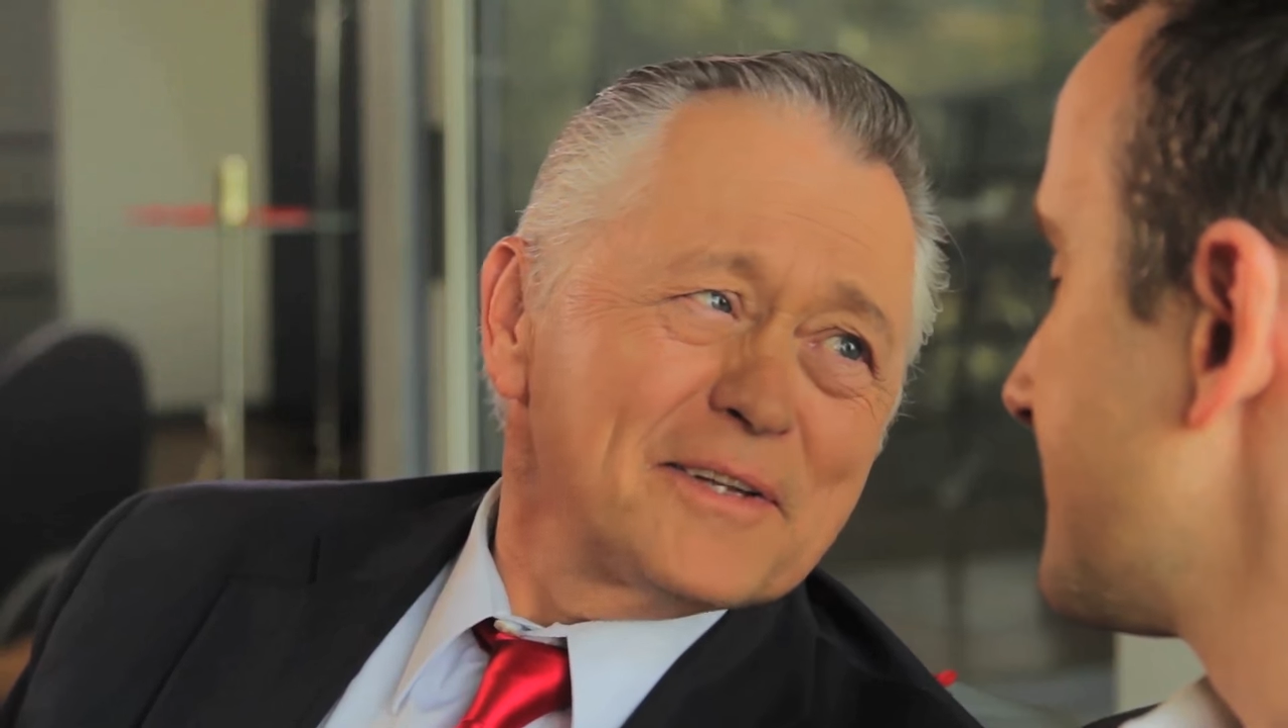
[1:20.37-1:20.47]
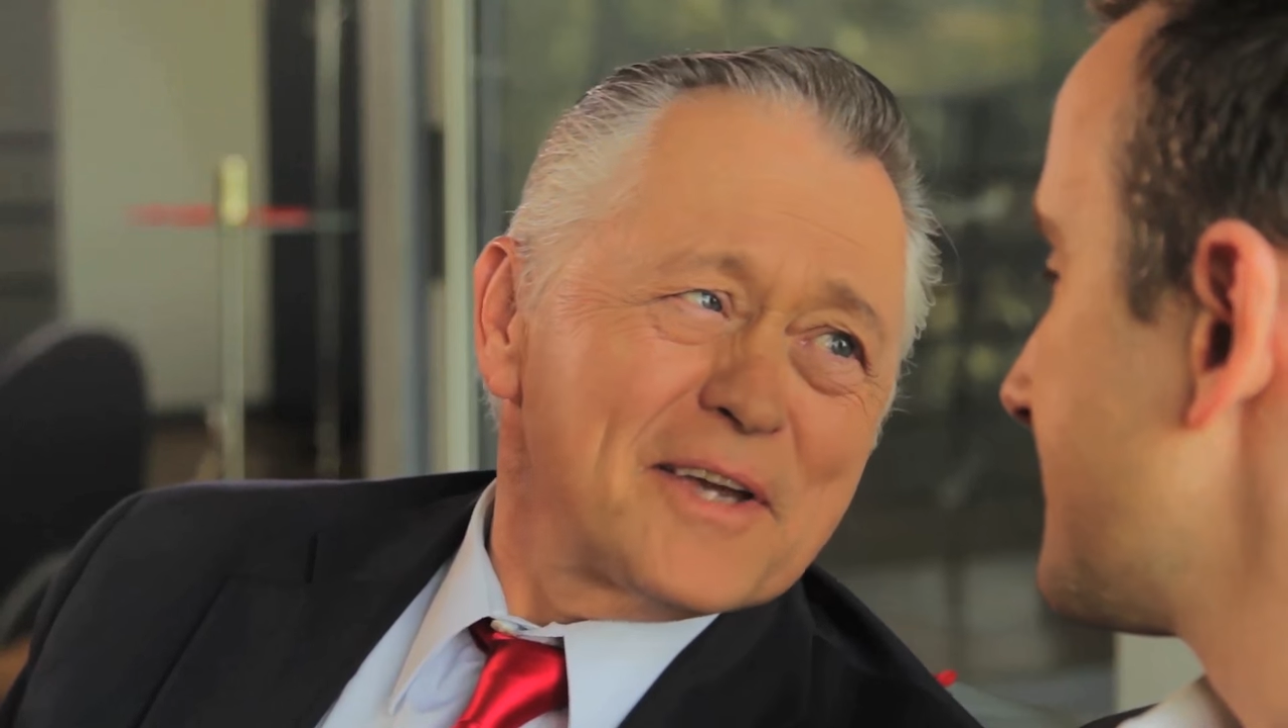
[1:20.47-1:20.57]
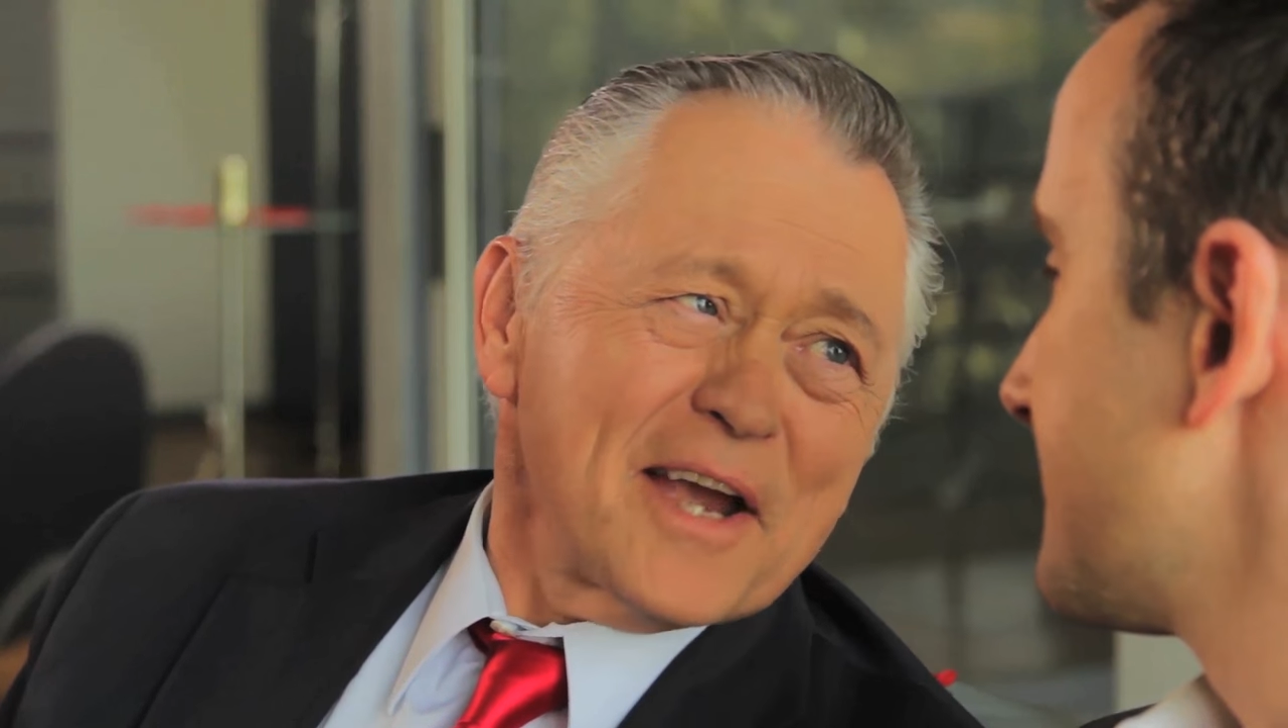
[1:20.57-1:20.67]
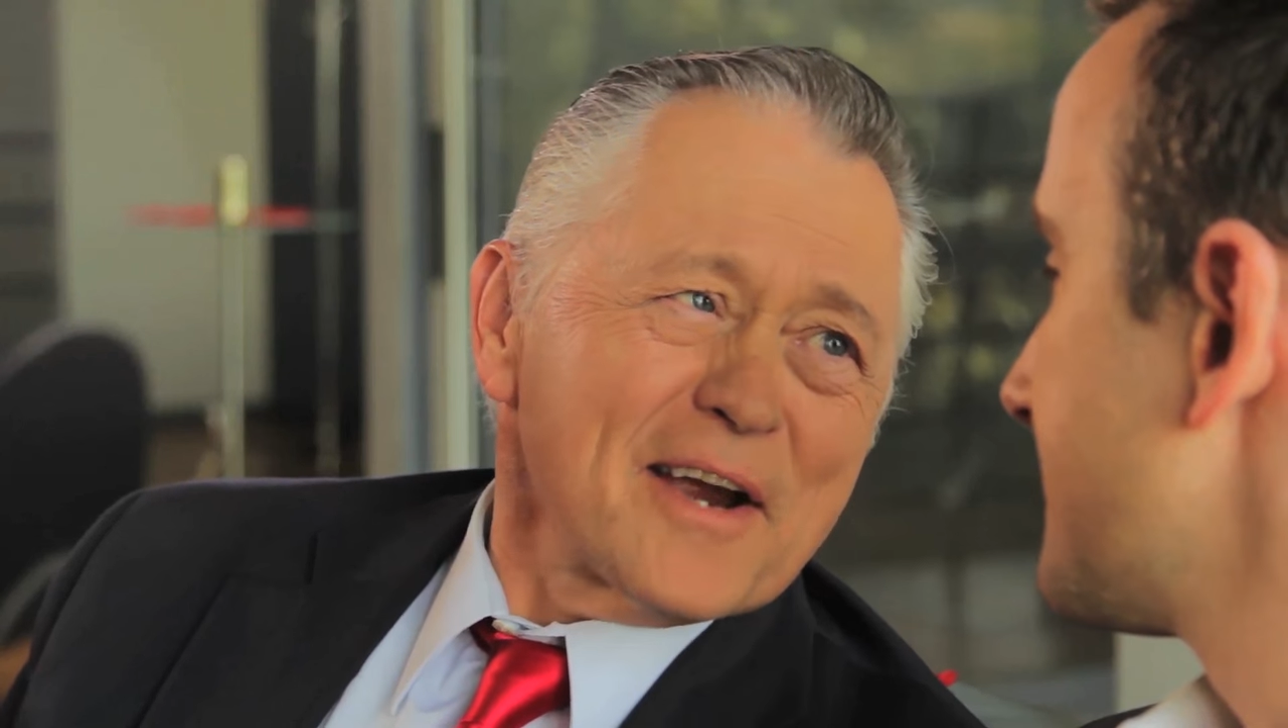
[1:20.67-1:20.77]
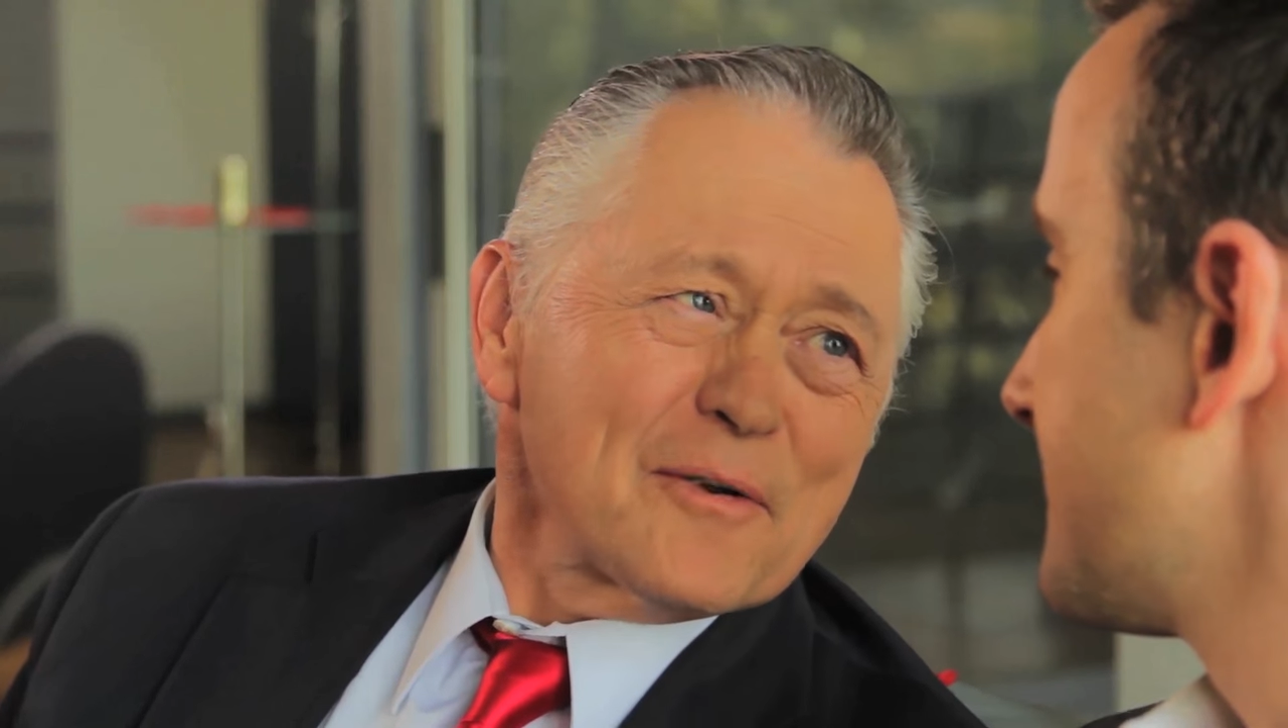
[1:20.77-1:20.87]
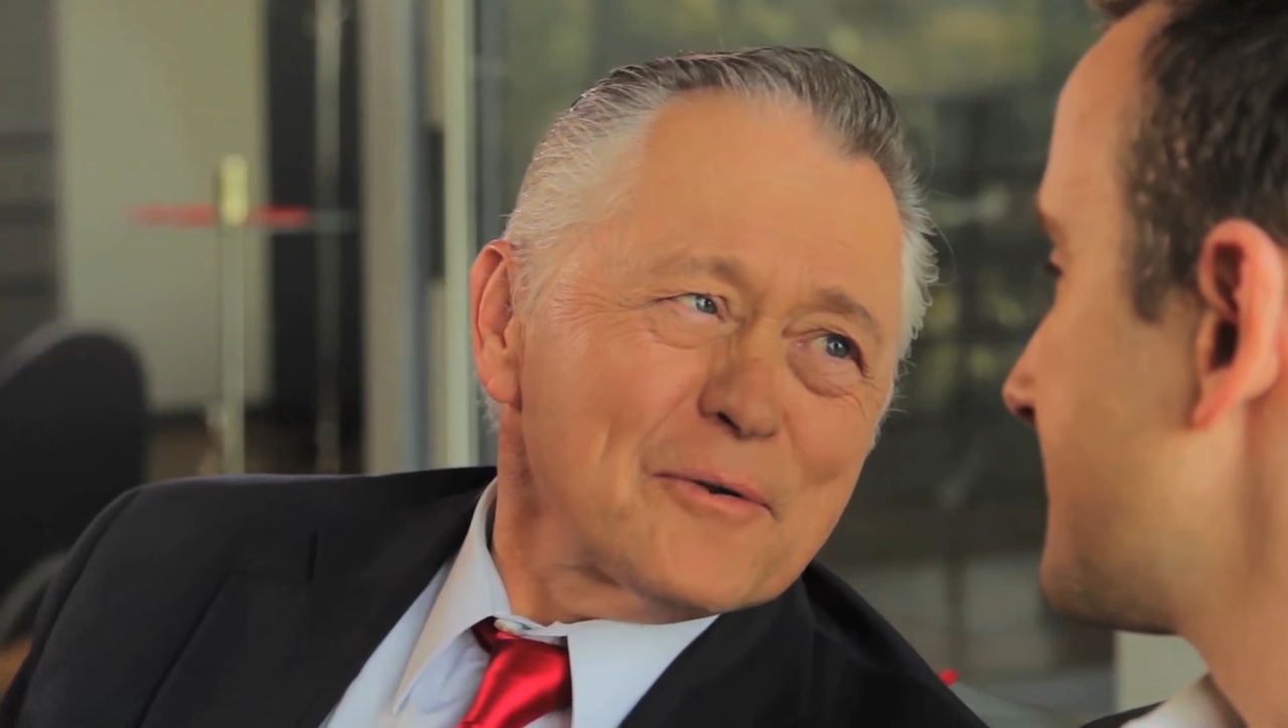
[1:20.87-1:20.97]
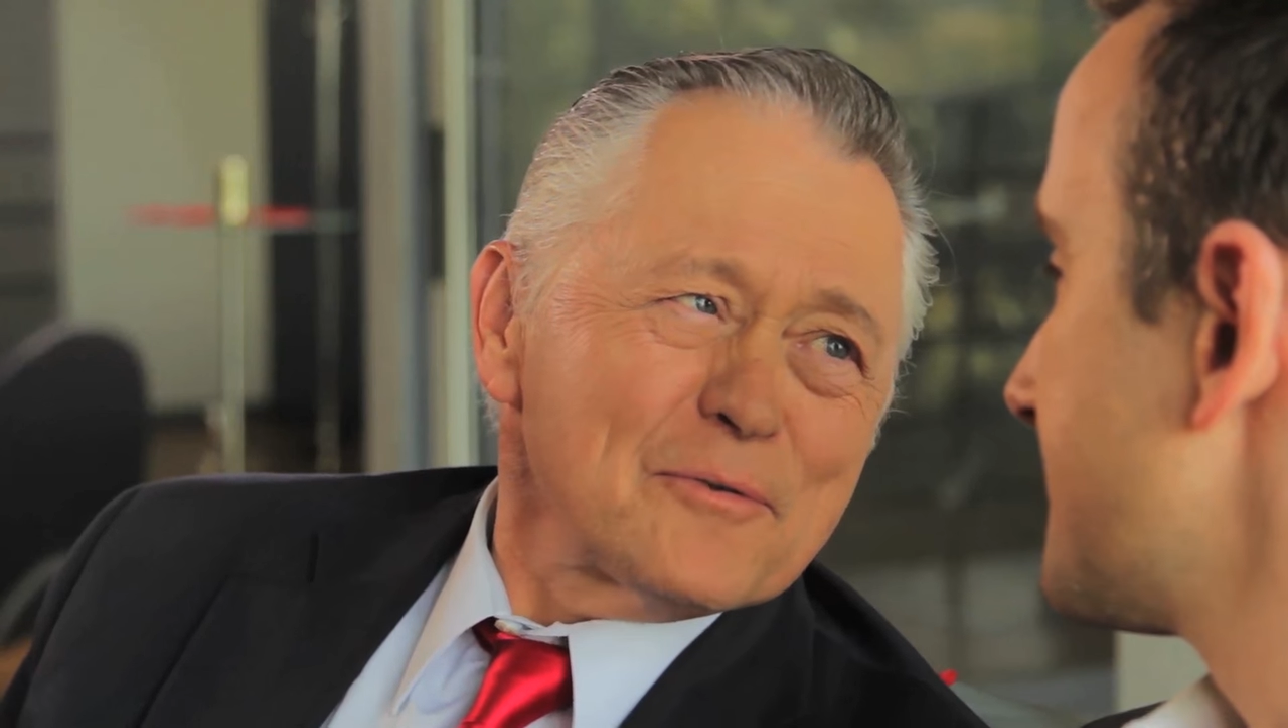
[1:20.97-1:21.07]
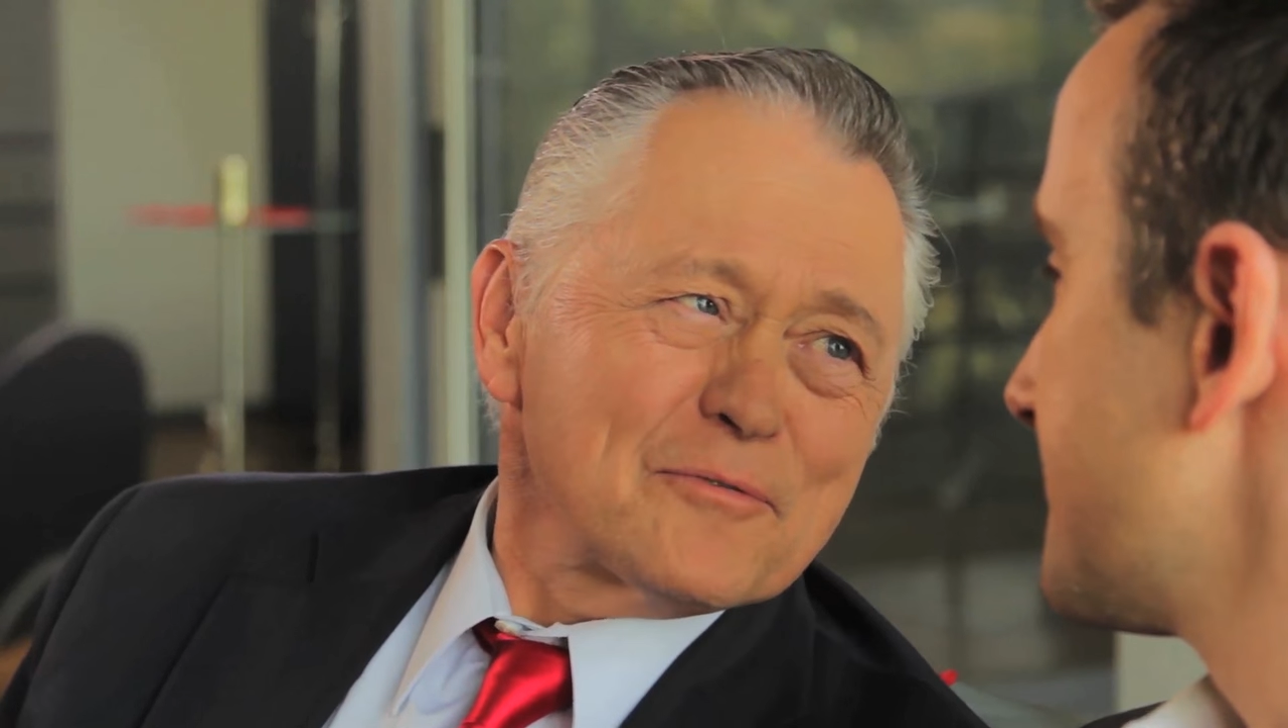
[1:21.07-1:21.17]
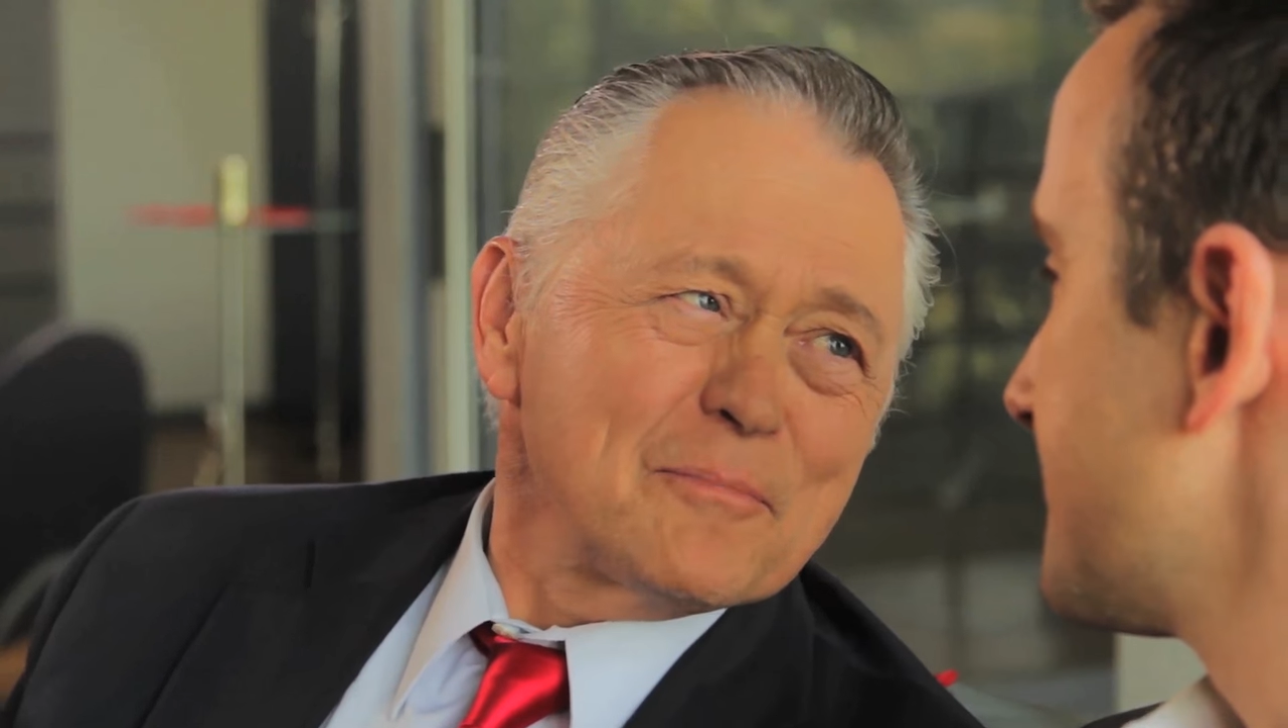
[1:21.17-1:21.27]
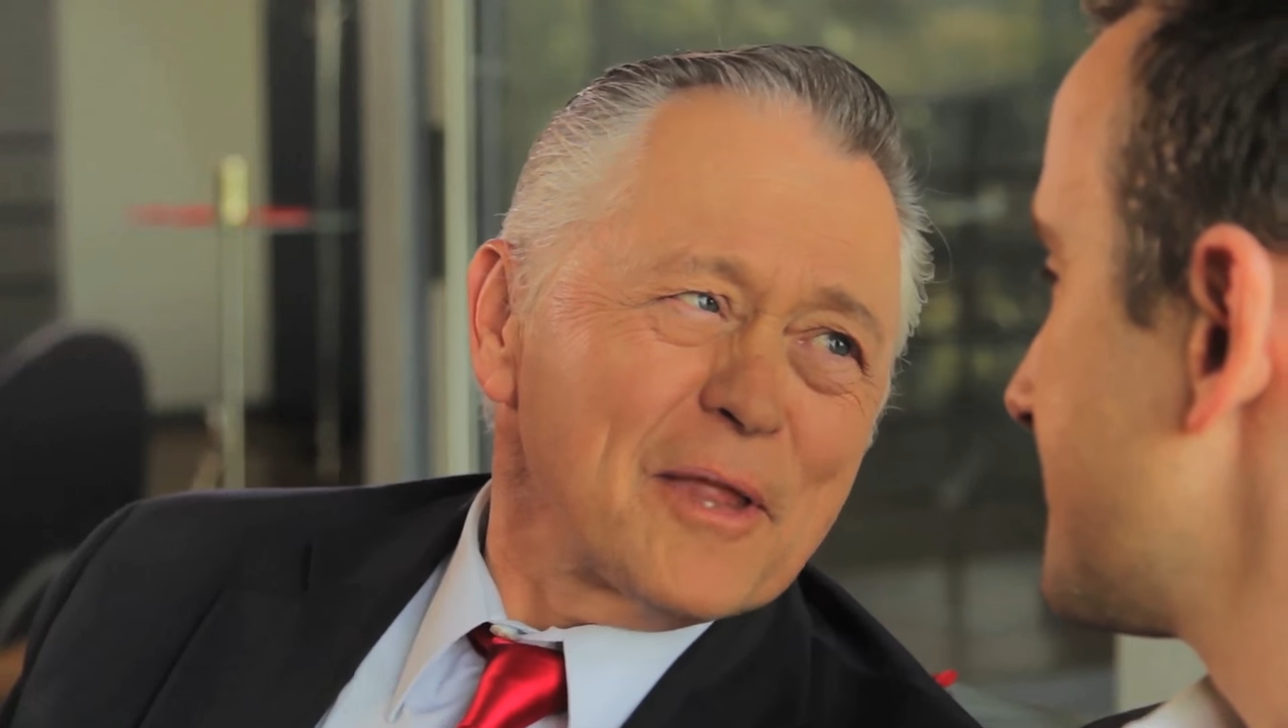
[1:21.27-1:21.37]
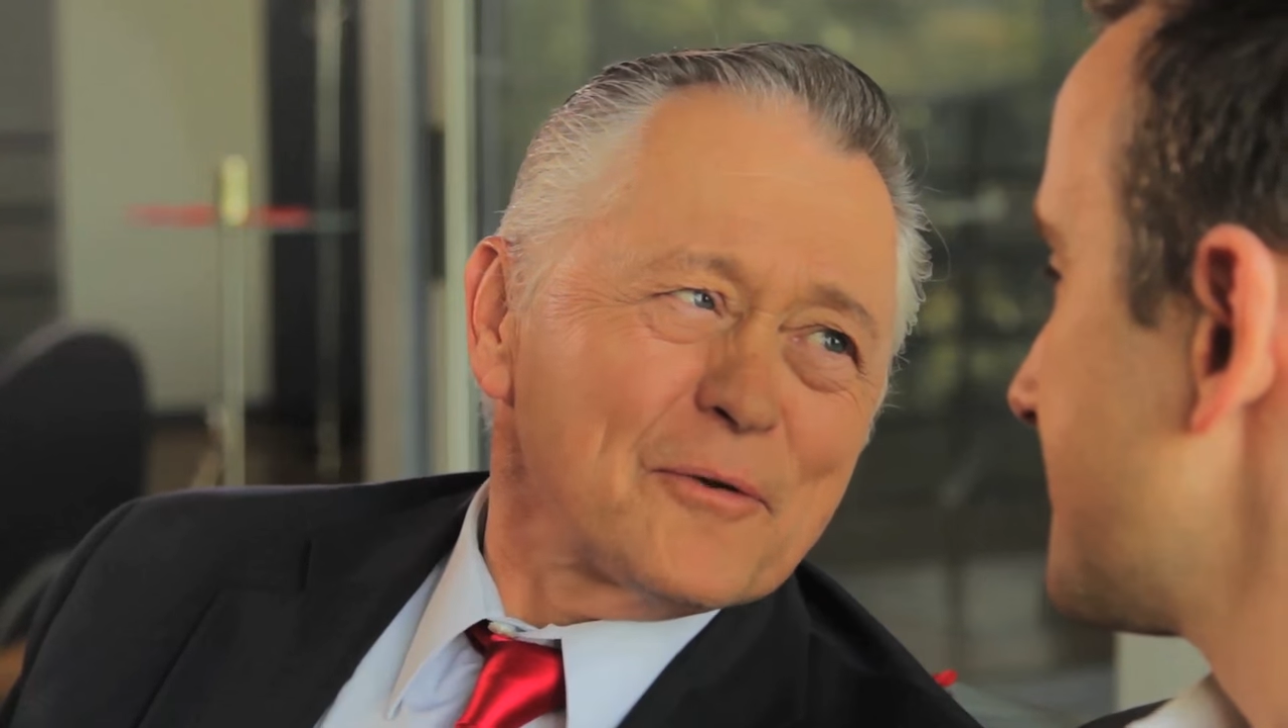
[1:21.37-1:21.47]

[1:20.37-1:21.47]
and Carol from